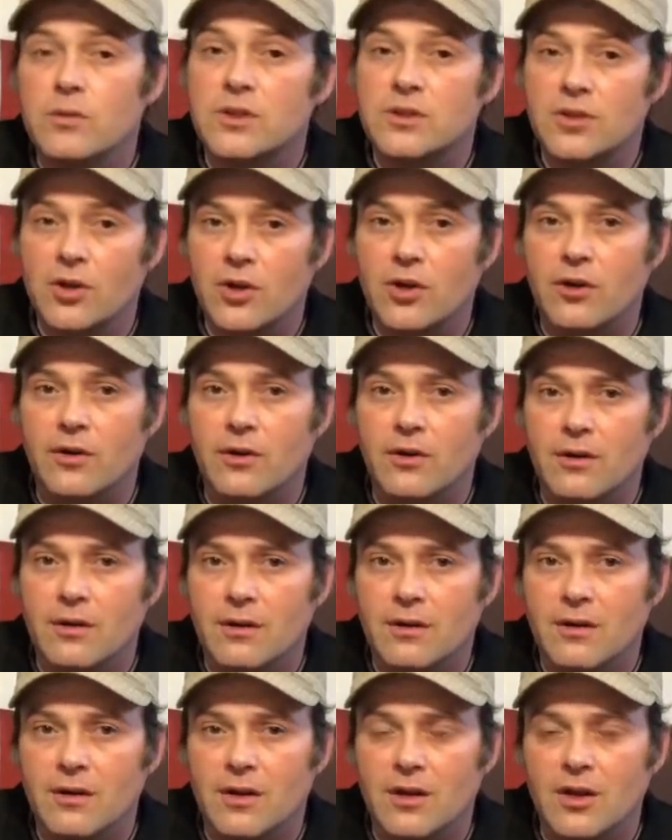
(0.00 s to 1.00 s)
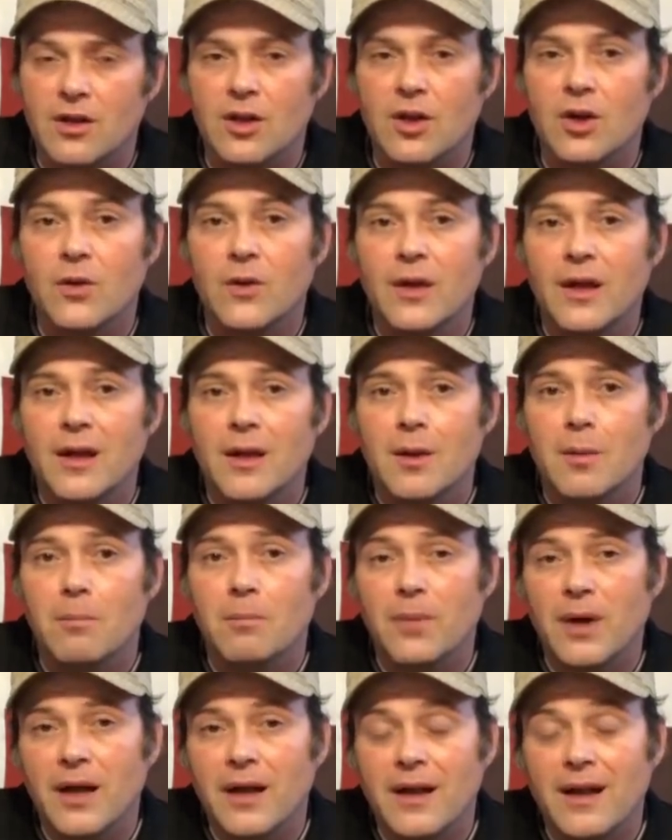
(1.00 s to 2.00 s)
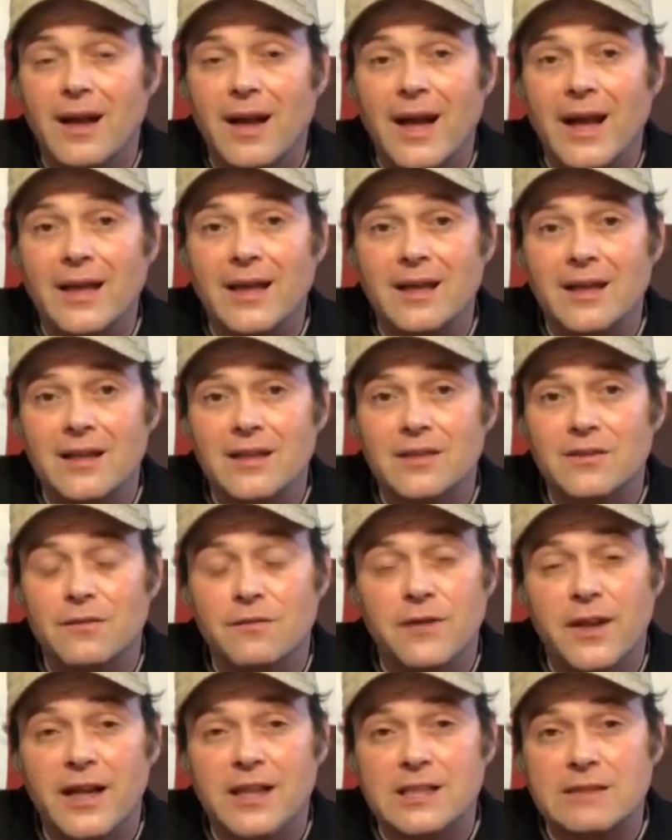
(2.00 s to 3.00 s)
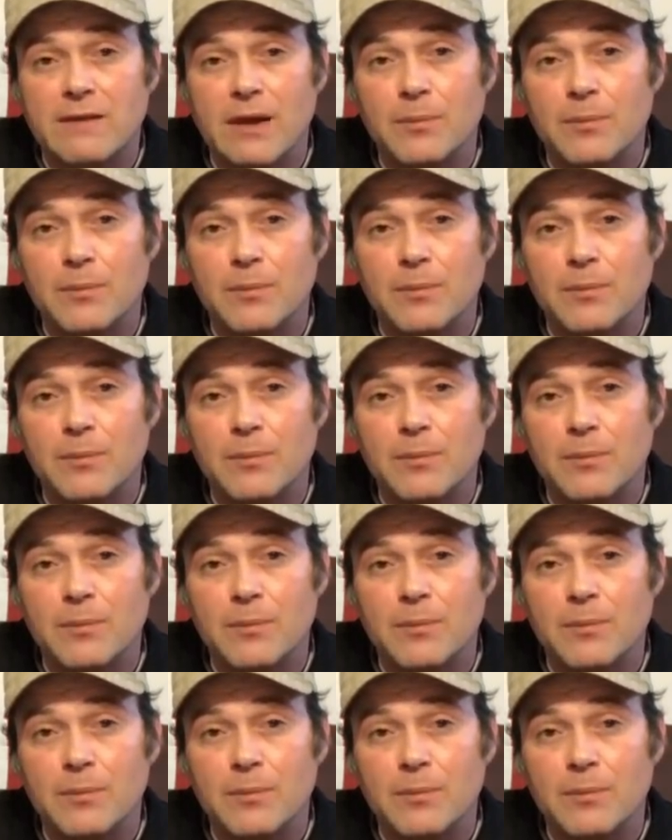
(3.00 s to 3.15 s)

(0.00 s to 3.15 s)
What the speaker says: would turn, but I could get it to flex.